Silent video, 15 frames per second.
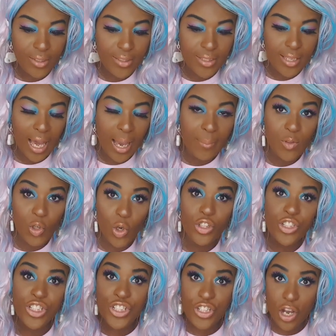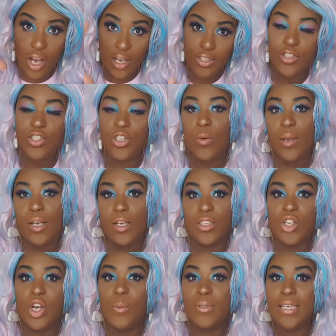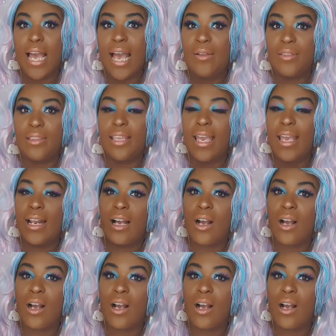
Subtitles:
so that I'm not just doing a top down thing.